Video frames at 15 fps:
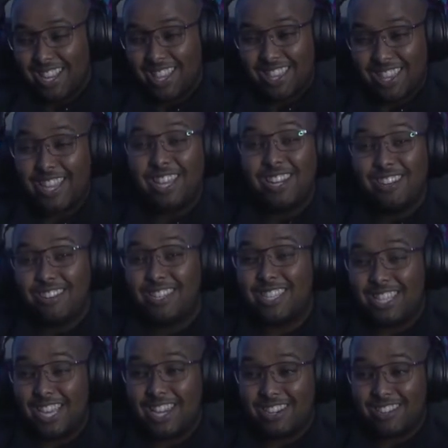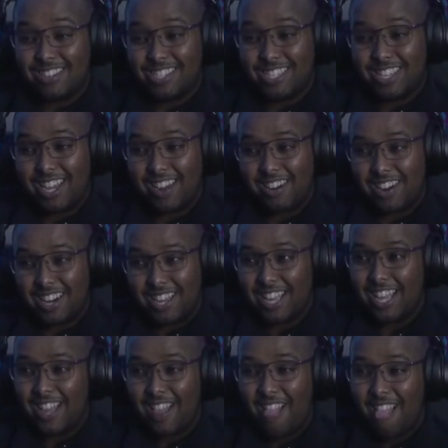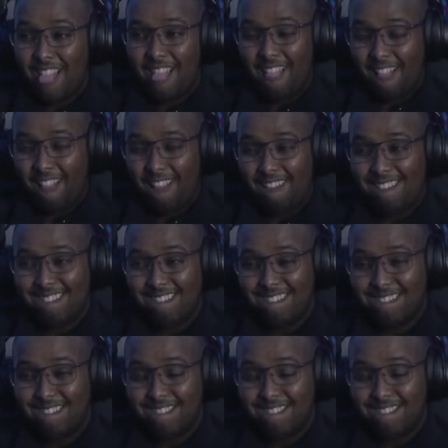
can they look the they looked scary. You